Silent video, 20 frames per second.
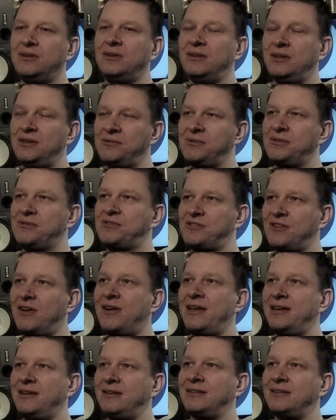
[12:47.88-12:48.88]
It was
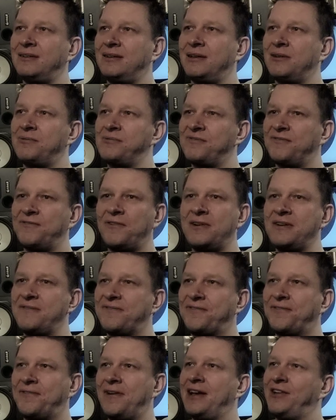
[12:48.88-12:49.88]
exciting, you know, it was very
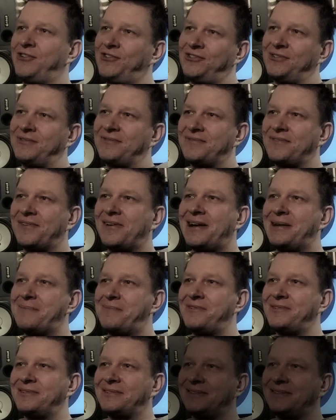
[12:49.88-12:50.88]
fresh and vibrant.